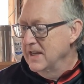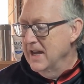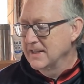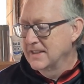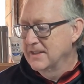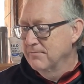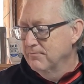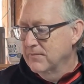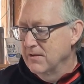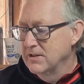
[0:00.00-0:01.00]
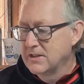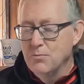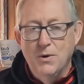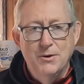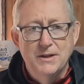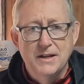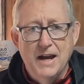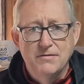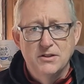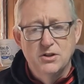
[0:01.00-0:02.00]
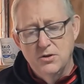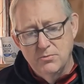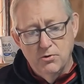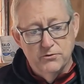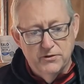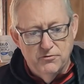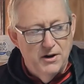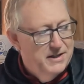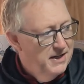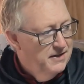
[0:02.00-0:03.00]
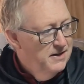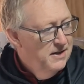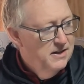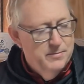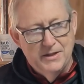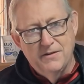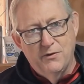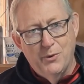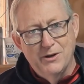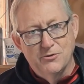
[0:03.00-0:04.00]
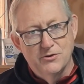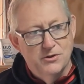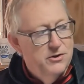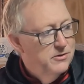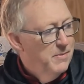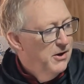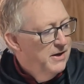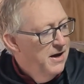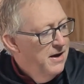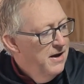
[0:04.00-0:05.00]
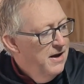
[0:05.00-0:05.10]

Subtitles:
Yes, there is some welding you have to do, lots of grinding, especially if your welds are as good as mine.